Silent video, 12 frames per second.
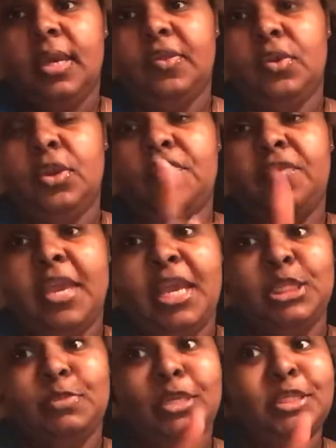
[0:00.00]
the
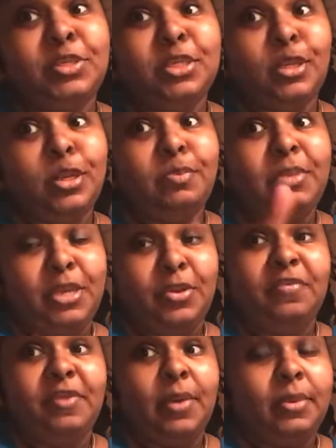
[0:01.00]
notification bell so you can be
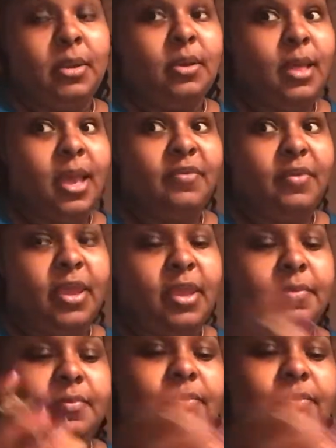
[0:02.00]
notified when I go live, okay?